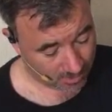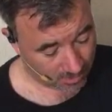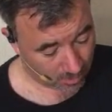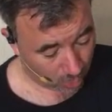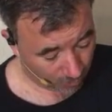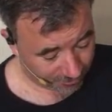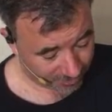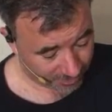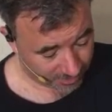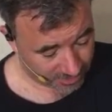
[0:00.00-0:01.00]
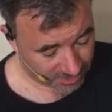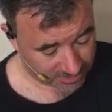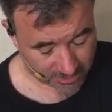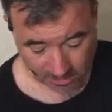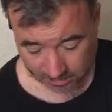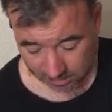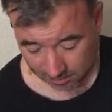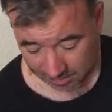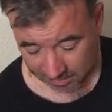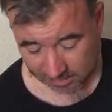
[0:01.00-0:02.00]
Hopefully they're decent. I
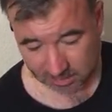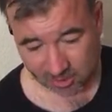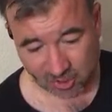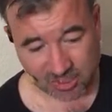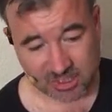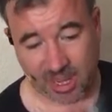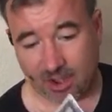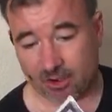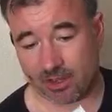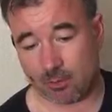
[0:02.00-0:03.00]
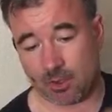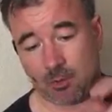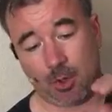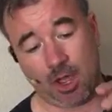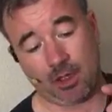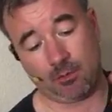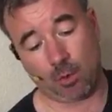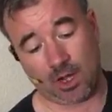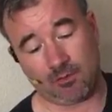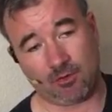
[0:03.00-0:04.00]
mean, this is just scary that when you buy
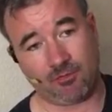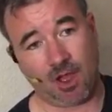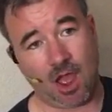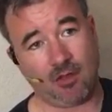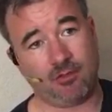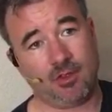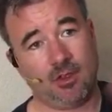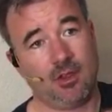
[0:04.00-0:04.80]
whatever 5,